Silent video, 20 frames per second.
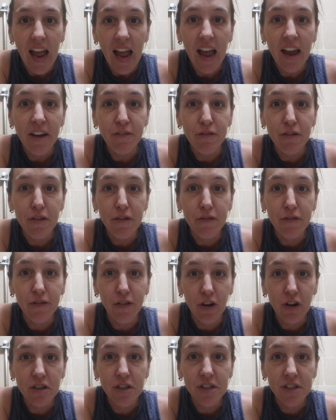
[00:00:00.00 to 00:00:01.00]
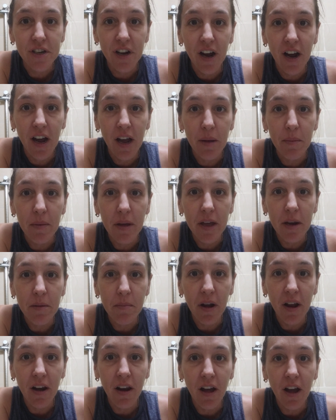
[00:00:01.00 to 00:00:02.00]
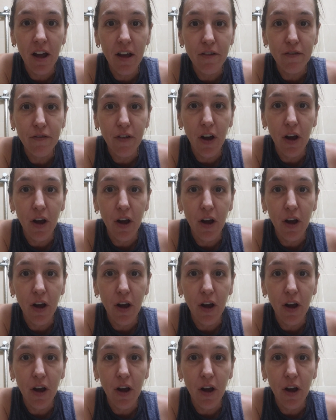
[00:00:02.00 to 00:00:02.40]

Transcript: And for the first time in my life,